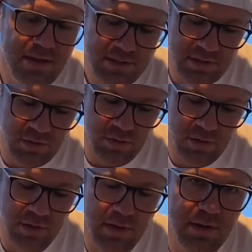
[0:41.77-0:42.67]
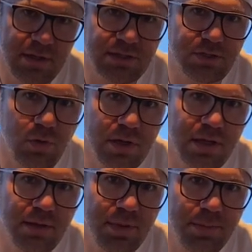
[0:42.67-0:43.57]
So
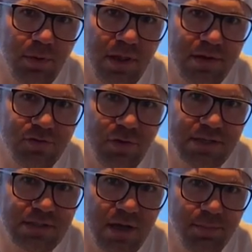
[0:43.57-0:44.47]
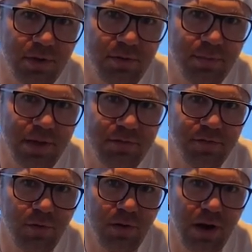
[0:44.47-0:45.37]
historically, people have dressed up a little bit
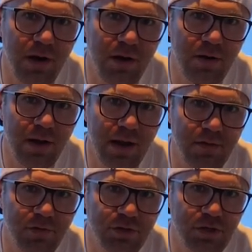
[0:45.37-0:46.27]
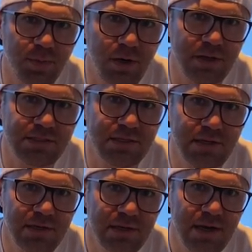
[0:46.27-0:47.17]
for our anniversary parties.
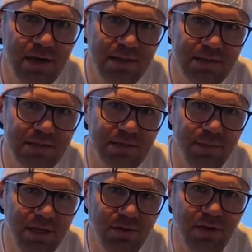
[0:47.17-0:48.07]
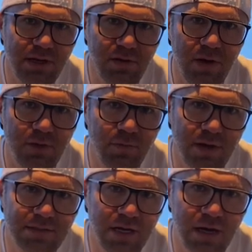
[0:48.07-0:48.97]
Uh, that doesn't mean you need to go out and rent
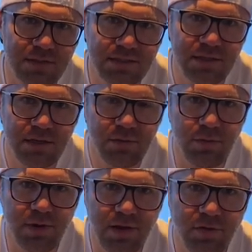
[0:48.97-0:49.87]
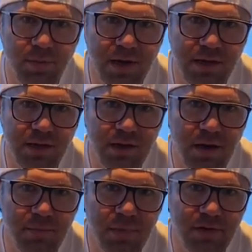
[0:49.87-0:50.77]
a tux. We want everybody to
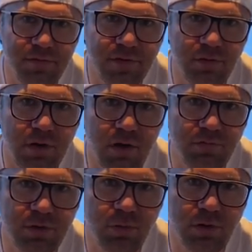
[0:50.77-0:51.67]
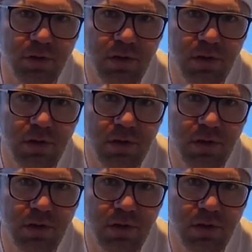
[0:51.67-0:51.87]
come and feel comfortable.